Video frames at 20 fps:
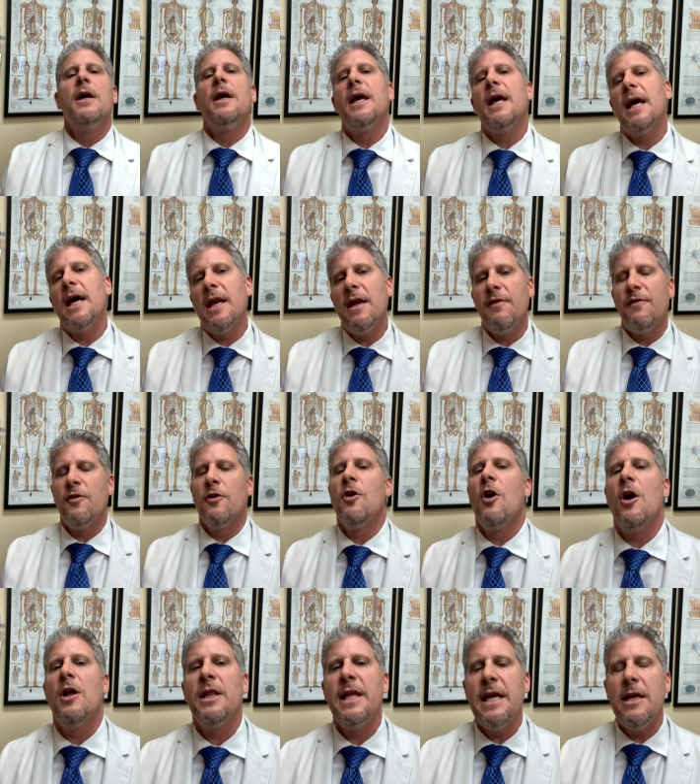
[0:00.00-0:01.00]
And if you're
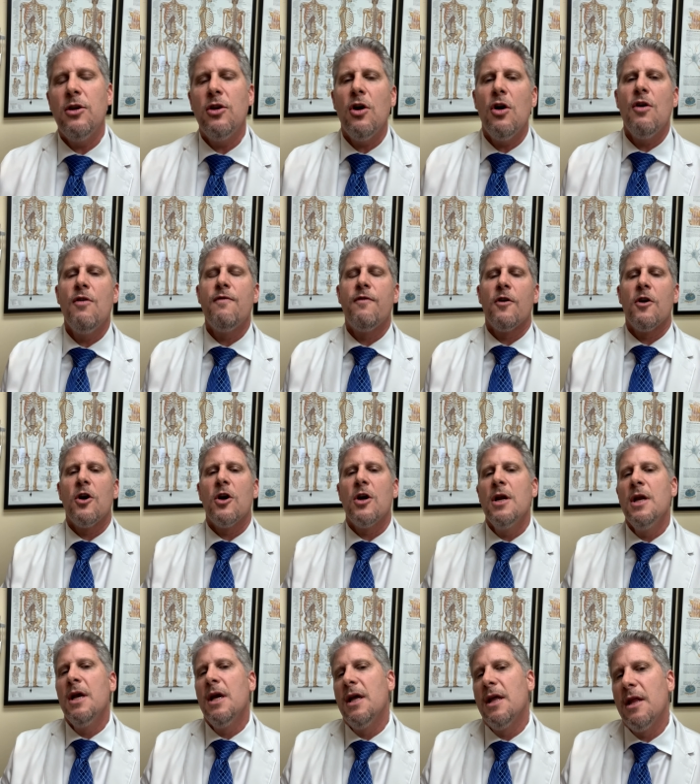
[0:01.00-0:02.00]
all leaned over,
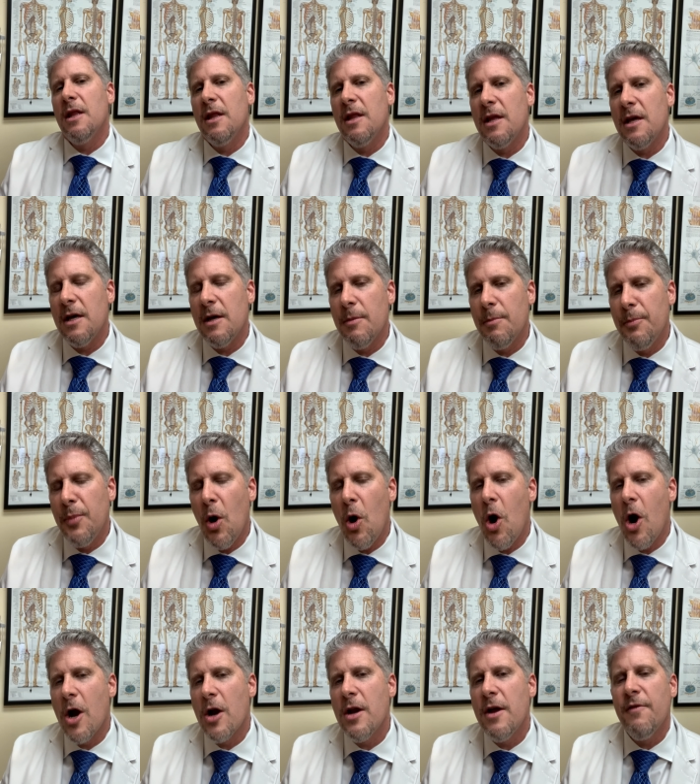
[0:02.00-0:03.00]
the
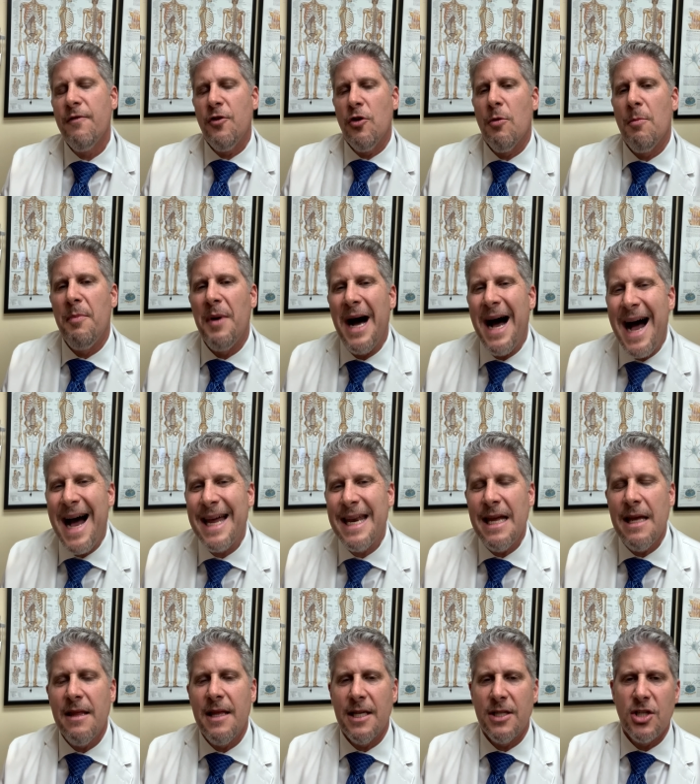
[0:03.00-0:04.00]
part of your
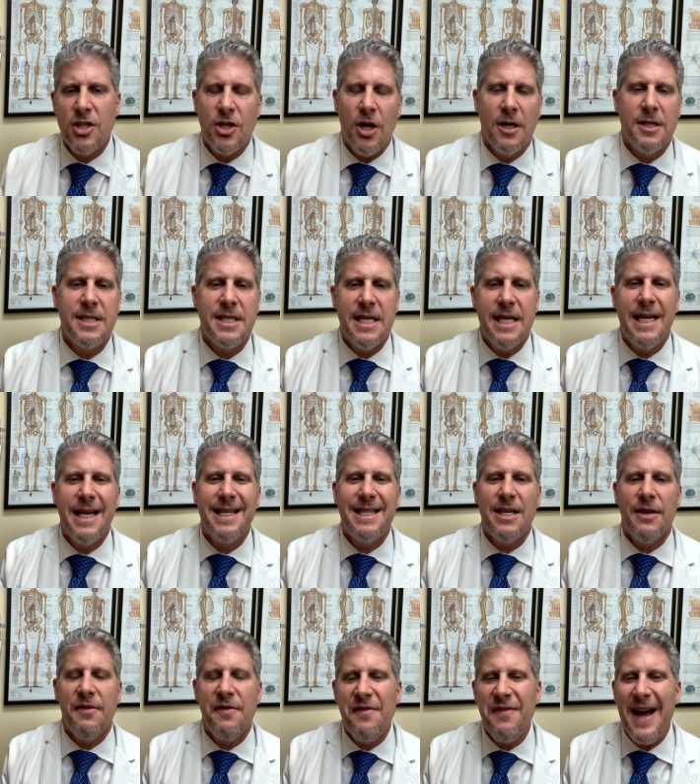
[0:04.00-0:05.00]
body that starts to get
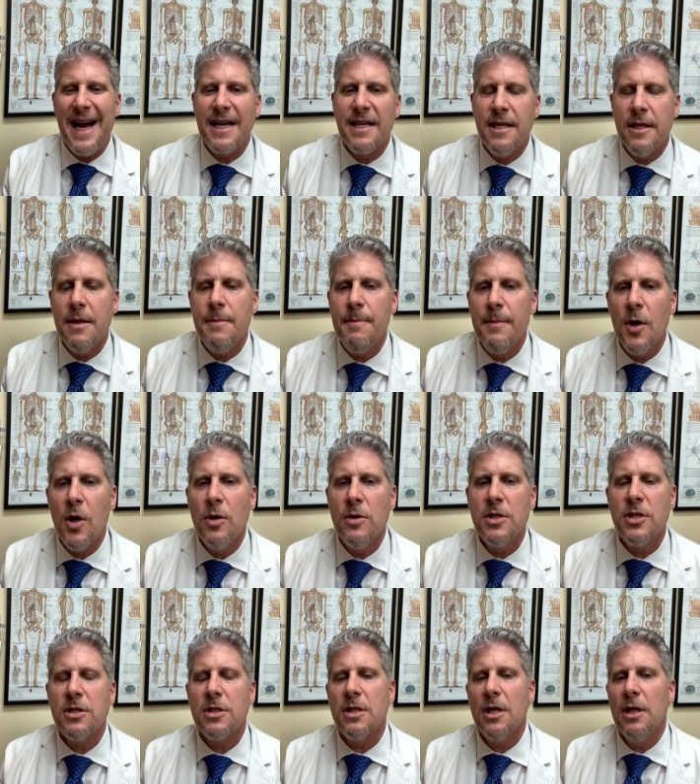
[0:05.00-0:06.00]
affected the
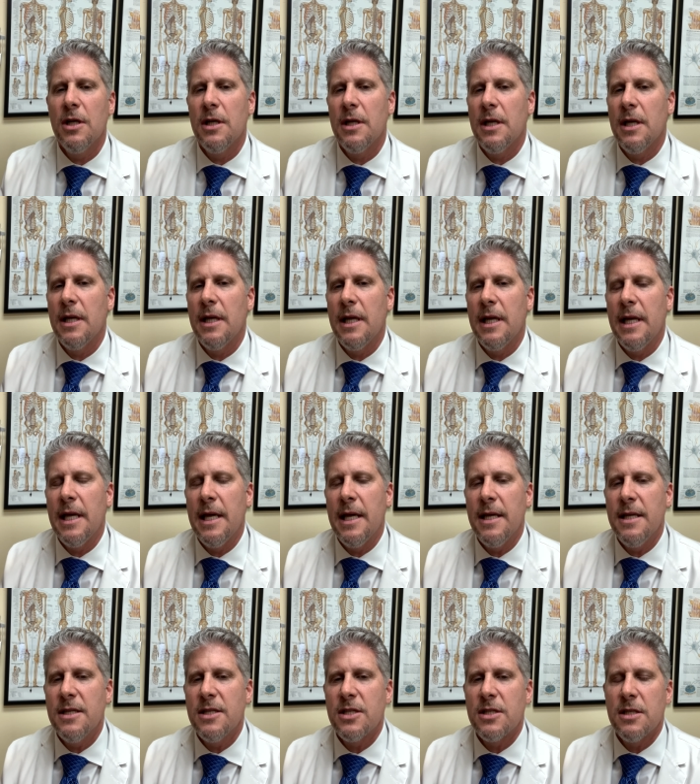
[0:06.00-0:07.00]
most
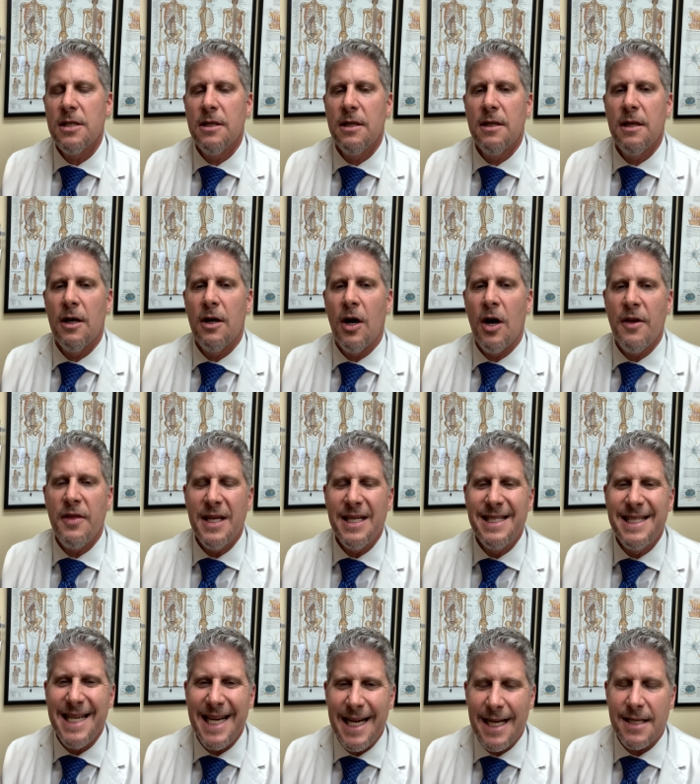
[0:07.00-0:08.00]
are the
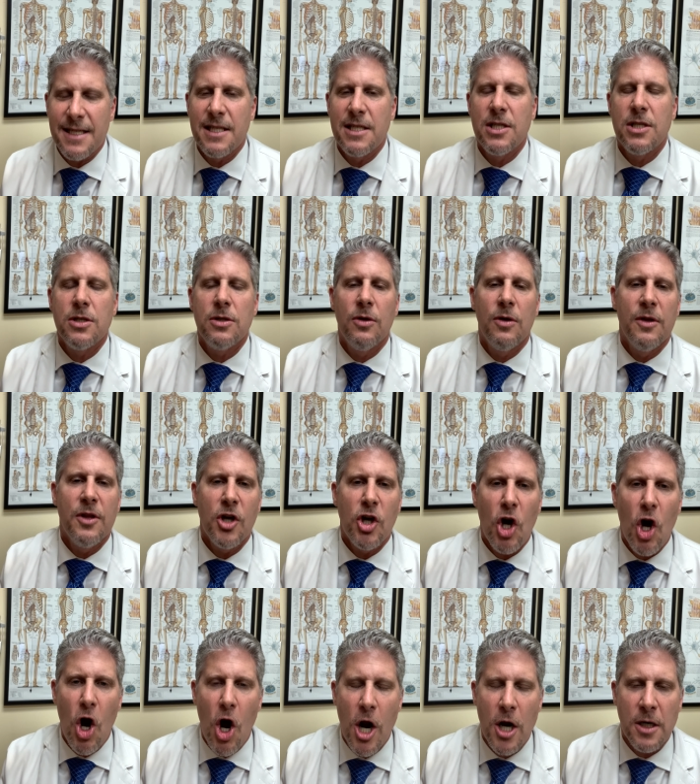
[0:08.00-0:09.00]
discs or the
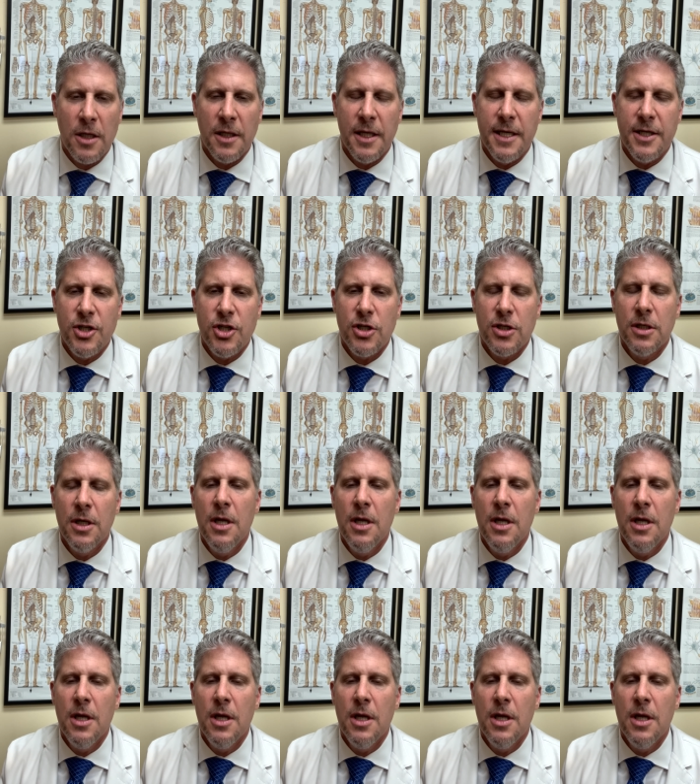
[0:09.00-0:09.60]
cartilage.